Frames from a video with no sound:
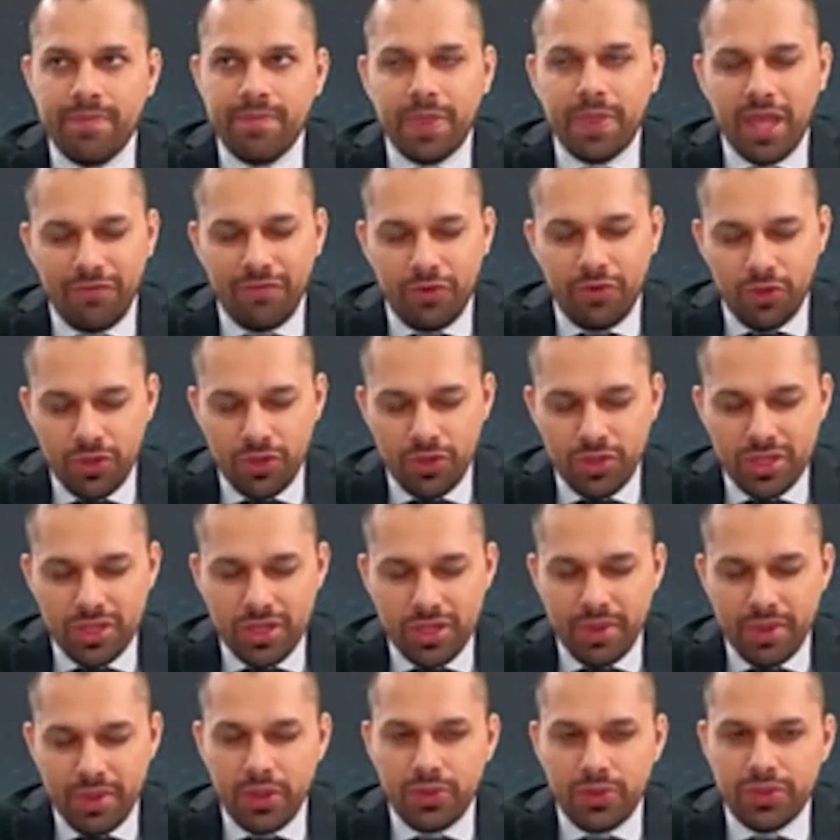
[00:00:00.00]
If you knew
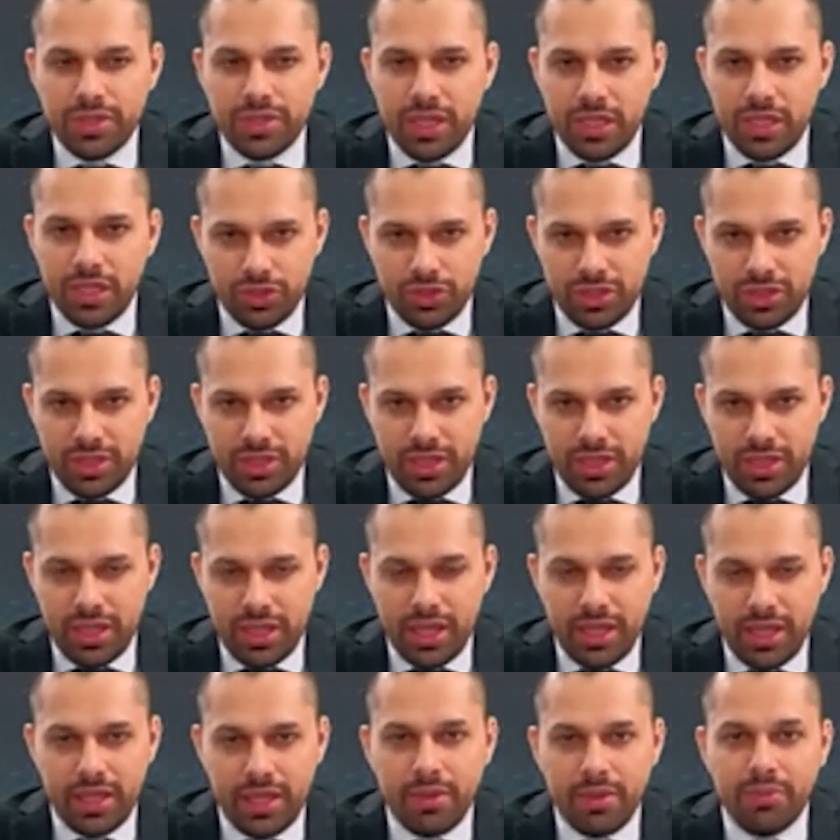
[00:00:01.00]
somebody who is interested
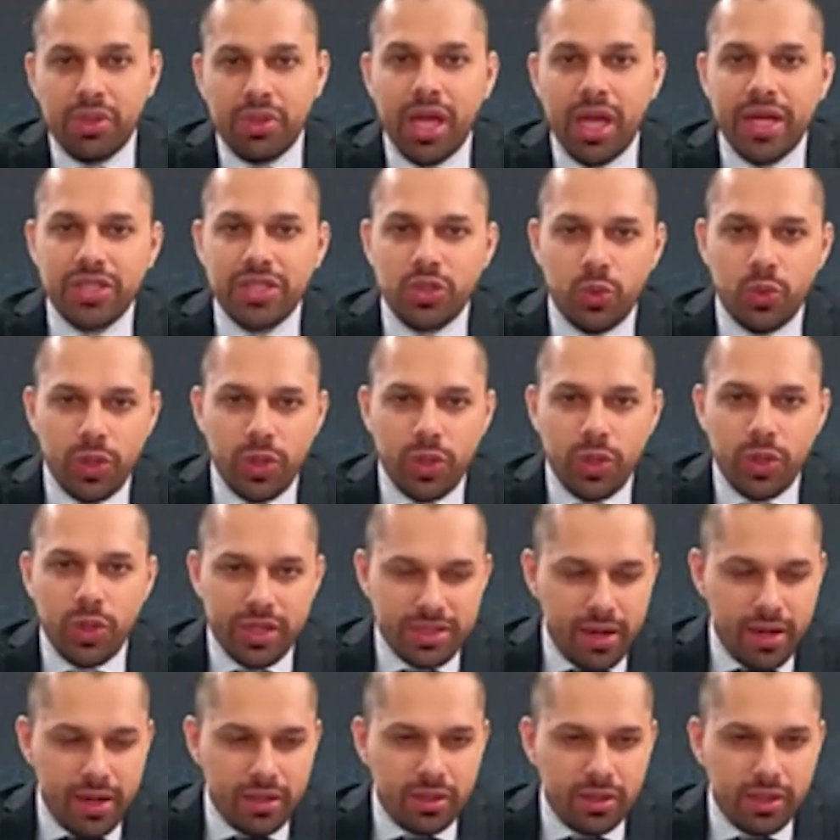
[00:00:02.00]
in applying to work at
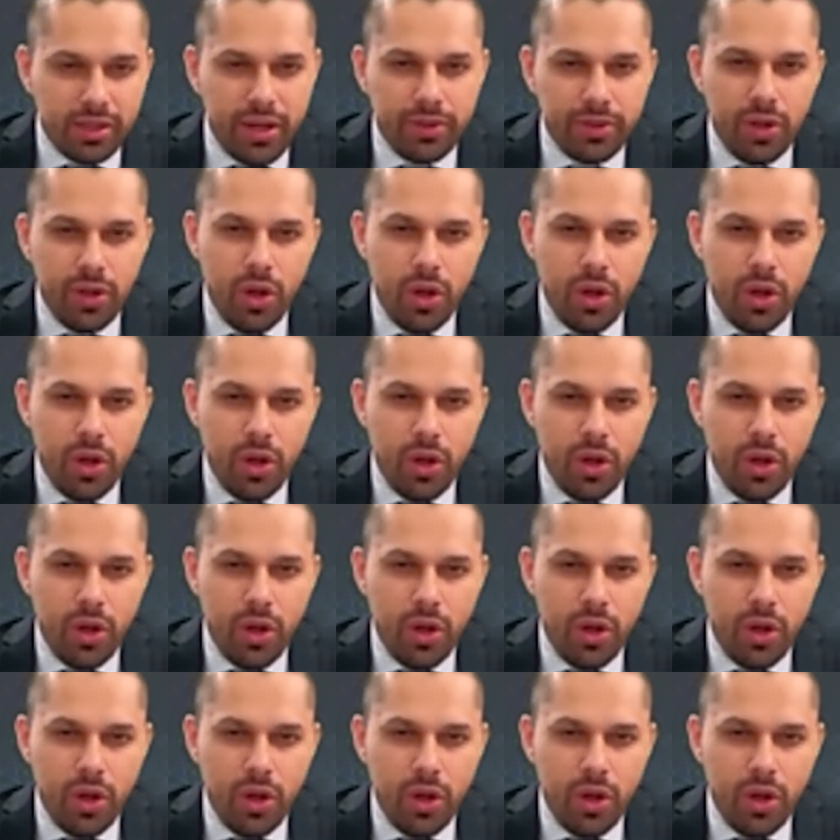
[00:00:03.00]
SaturnCloud,